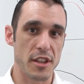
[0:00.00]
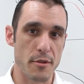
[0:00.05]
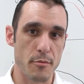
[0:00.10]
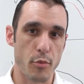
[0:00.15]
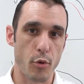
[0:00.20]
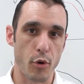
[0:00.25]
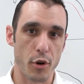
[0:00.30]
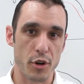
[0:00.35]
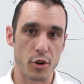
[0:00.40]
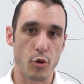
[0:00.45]
the
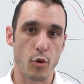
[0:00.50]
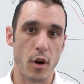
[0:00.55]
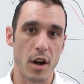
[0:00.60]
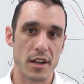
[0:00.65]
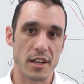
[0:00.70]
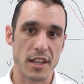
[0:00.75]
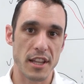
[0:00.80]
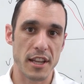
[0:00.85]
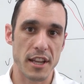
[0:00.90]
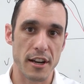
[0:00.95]
important
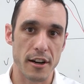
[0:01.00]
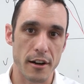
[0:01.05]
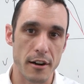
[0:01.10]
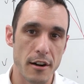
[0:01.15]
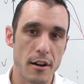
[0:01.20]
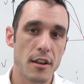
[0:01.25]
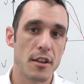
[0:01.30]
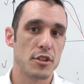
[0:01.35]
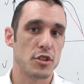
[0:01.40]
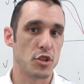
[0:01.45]
quantity
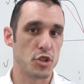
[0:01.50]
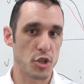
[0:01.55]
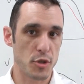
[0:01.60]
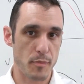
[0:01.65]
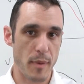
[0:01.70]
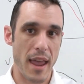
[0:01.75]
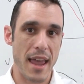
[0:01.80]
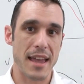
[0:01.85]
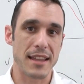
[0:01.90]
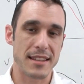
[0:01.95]
here, so
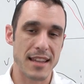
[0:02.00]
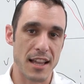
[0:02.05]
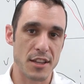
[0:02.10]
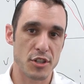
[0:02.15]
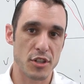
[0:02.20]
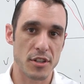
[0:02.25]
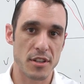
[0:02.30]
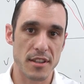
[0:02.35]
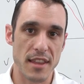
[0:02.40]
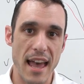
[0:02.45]
just pay
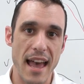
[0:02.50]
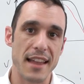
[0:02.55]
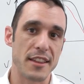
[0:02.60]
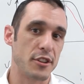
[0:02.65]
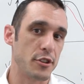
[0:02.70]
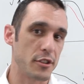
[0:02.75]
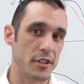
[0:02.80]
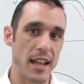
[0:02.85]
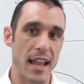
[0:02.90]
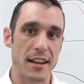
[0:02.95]
attention to that
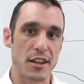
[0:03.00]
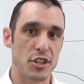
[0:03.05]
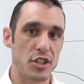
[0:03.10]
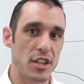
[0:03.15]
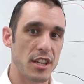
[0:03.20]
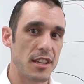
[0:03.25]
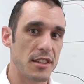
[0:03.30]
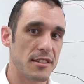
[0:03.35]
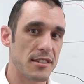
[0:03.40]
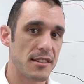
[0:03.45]
in your data
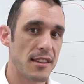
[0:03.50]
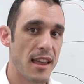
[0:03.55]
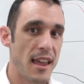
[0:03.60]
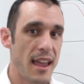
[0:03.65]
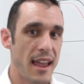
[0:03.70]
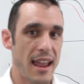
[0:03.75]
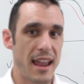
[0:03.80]
sheets.